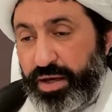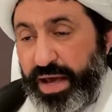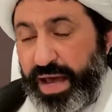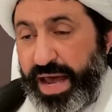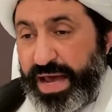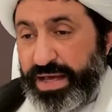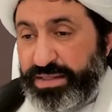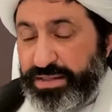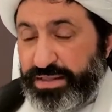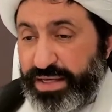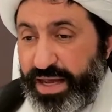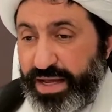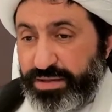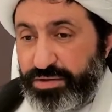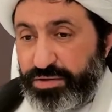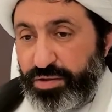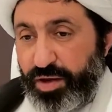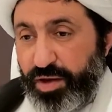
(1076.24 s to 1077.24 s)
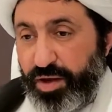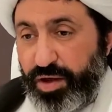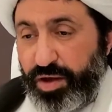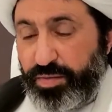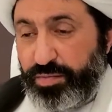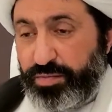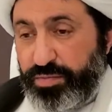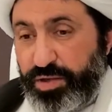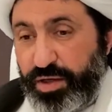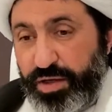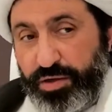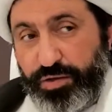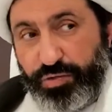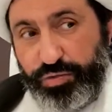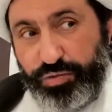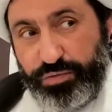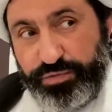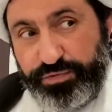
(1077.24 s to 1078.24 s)
At that time, they
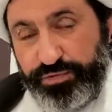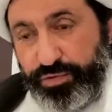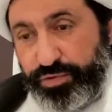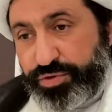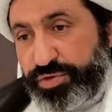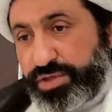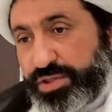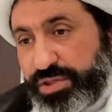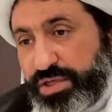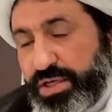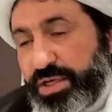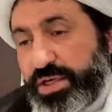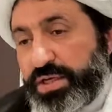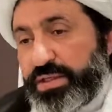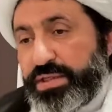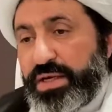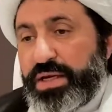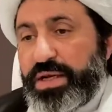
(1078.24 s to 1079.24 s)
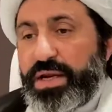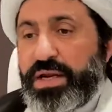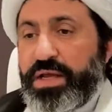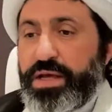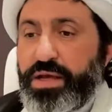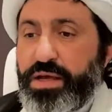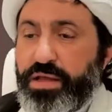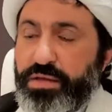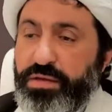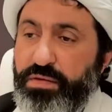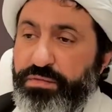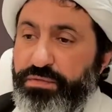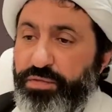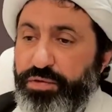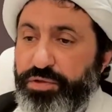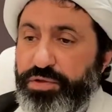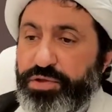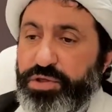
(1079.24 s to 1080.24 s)
could foresee the need
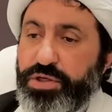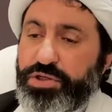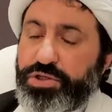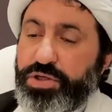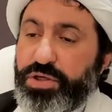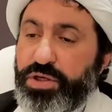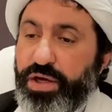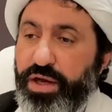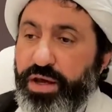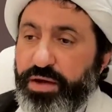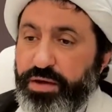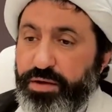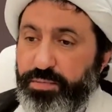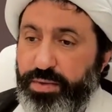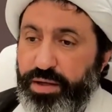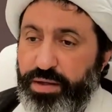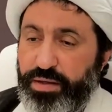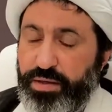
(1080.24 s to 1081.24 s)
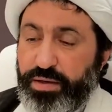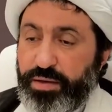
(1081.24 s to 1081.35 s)
for teaching hikmah.